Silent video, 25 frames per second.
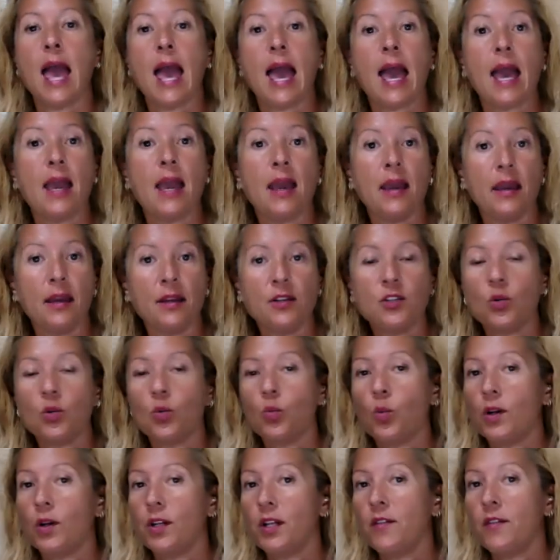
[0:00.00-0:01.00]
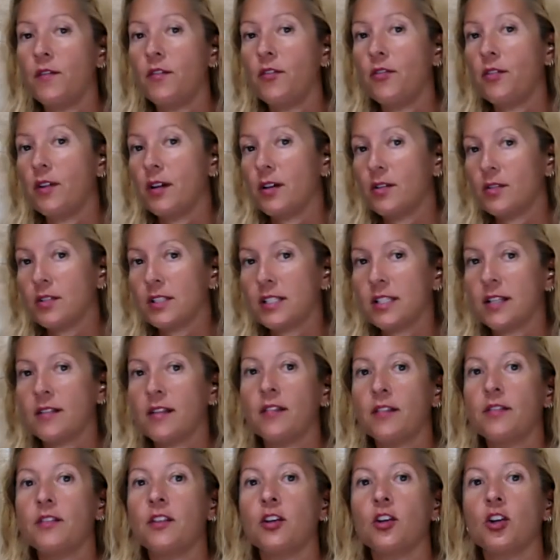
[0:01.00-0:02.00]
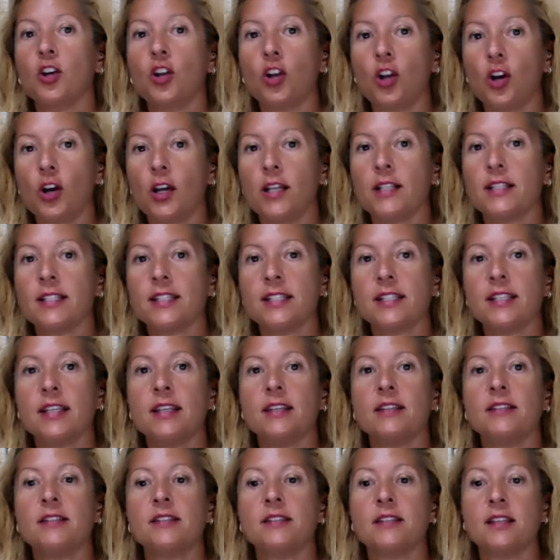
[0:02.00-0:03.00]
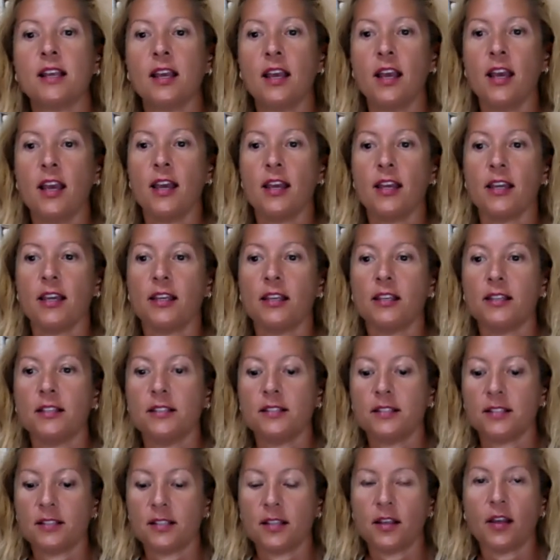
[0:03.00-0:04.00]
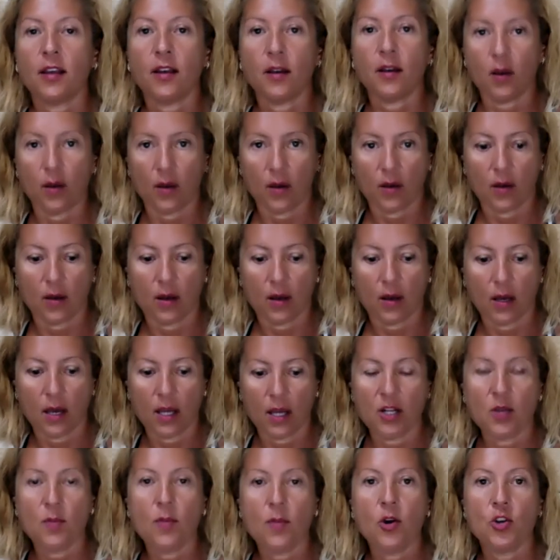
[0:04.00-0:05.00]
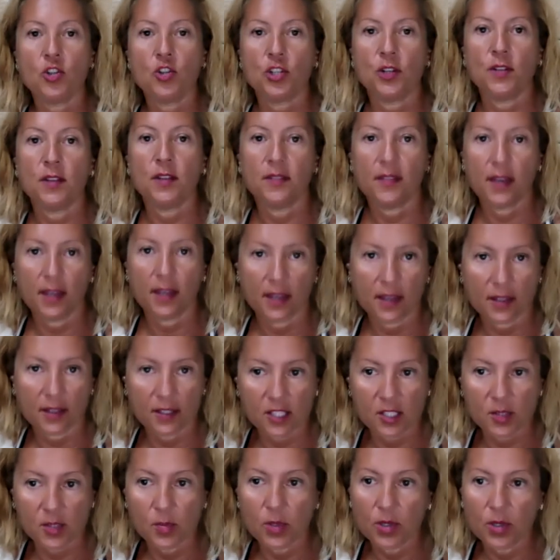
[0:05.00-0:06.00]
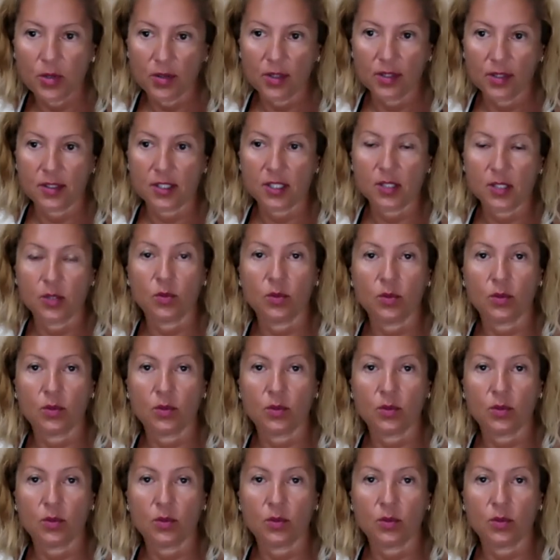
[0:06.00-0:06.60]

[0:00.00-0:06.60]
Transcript: and whatever else that the client says is an emotion that they experience